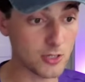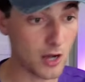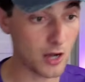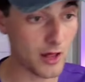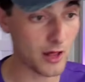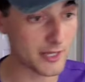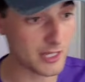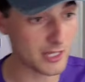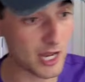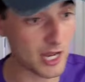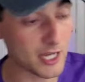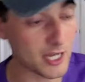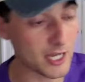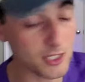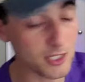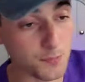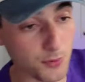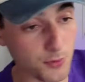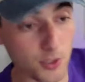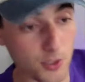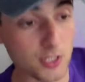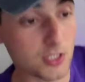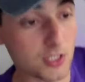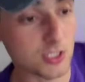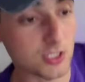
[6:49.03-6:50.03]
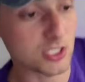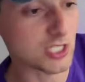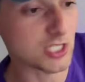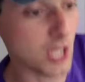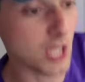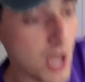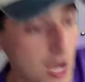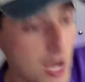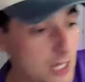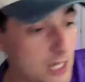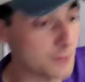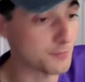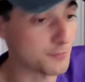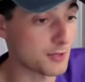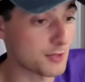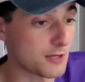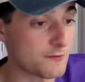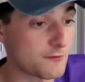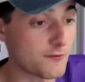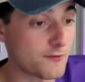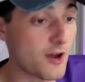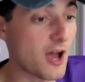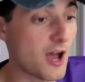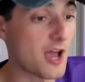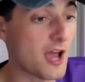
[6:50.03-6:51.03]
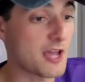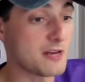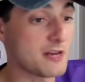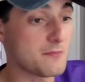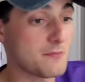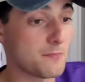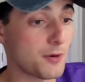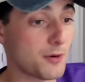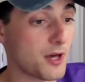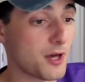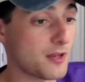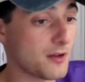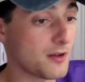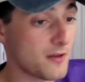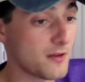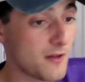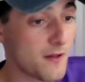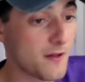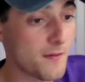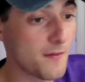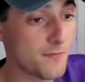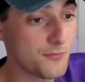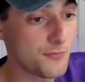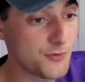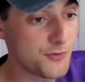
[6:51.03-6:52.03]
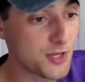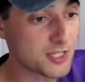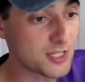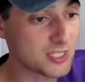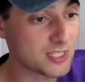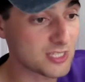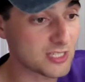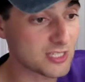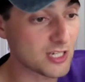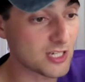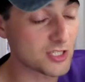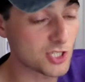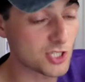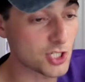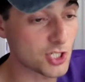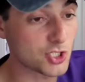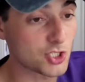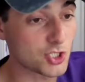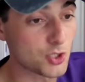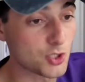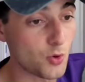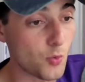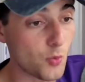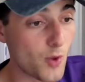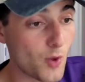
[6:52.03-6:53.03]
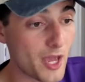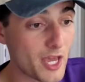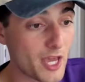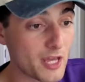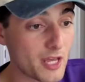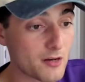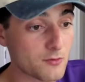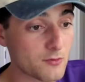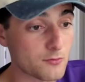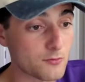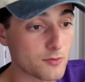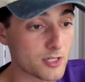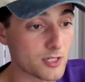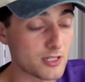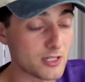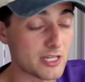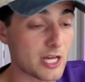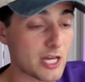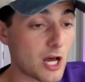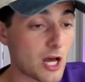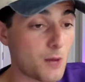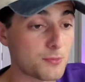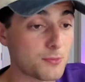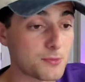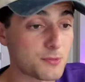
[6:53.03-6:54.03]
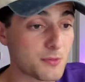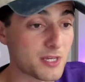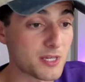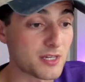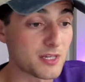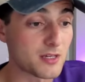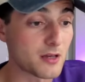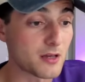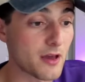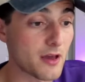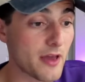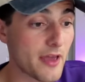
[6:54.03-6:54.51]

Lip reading: Like I could play the stock and play fine, but this additional weight really helped me.